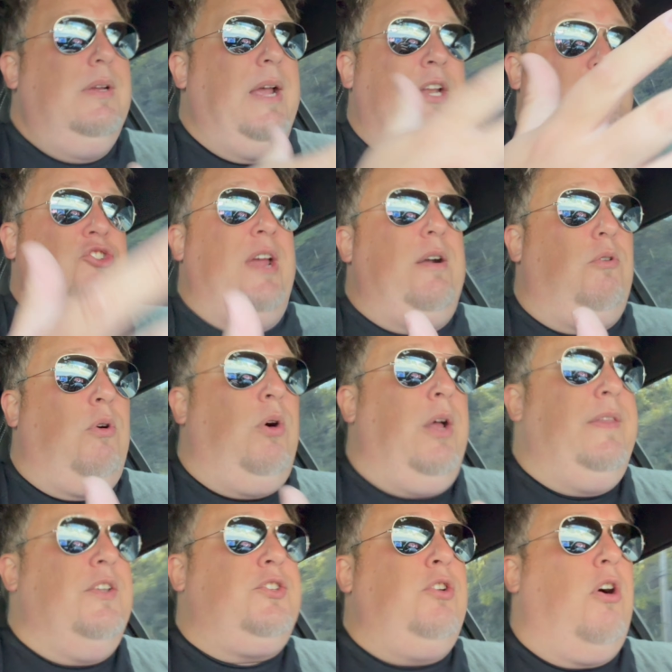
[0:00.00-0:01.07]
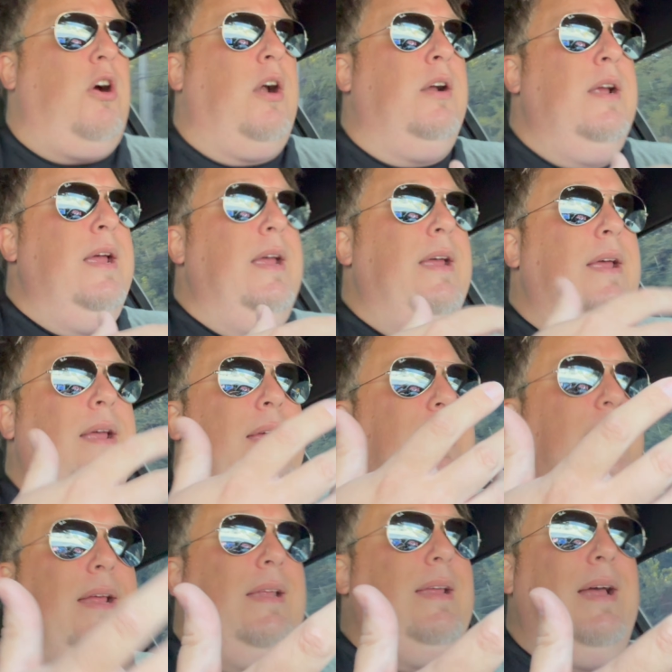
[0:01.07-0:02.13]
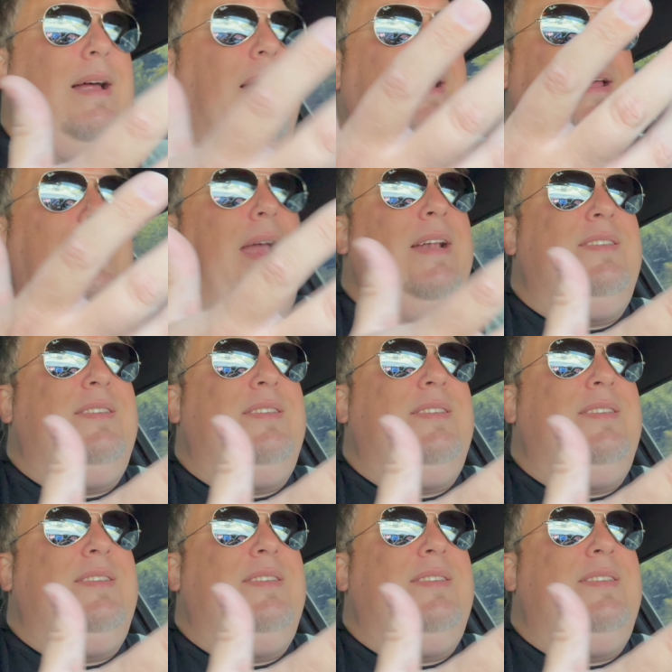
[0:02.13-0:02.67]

in general on this car, it